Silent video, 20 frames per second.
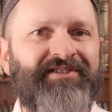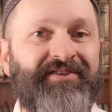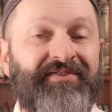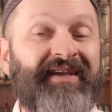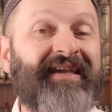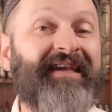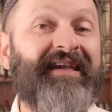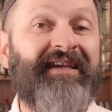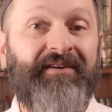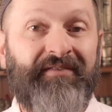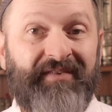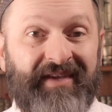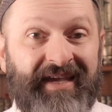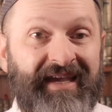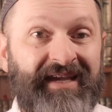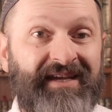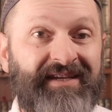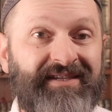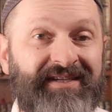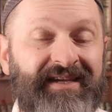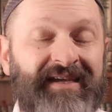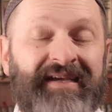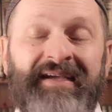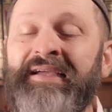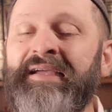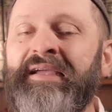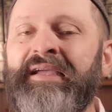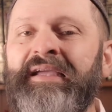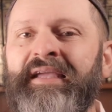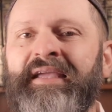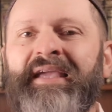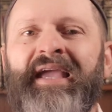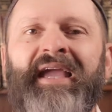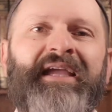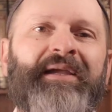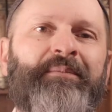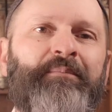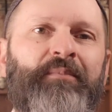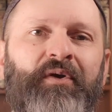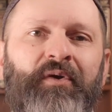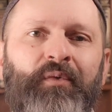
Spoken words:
of the King of Kings, he came